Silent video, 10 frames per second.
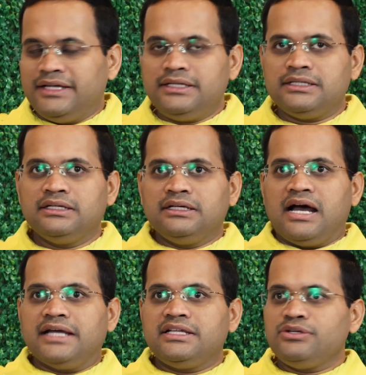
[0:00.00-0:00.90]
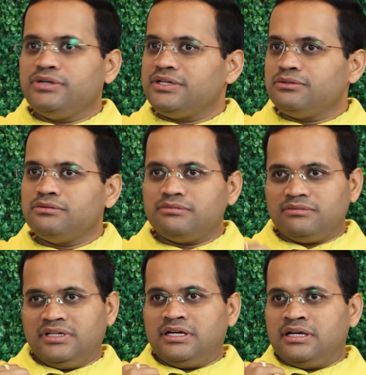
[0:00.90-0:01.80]
right? Either you need
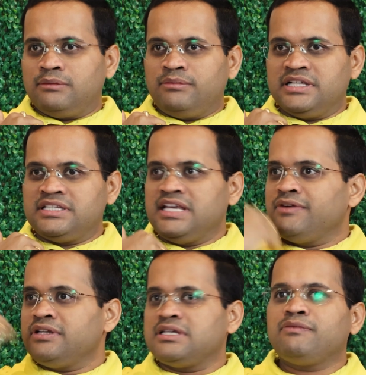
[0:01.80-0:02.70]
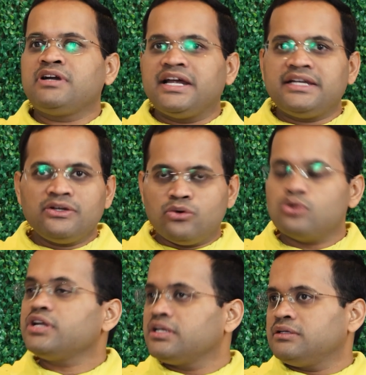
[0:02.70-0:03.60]
to, let's say even someone writing
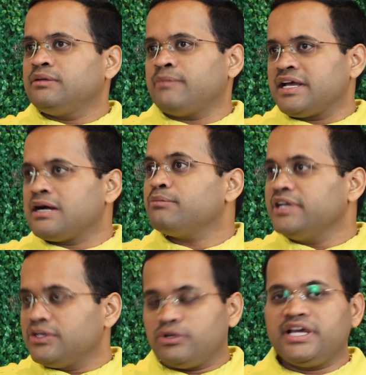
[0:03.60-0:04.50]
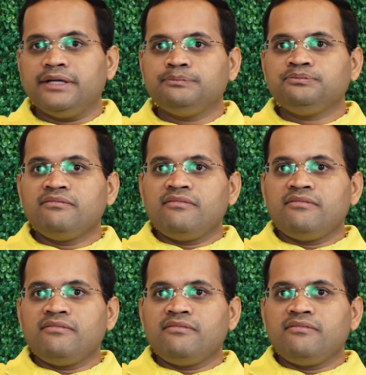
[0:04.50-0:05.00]
code in my company today,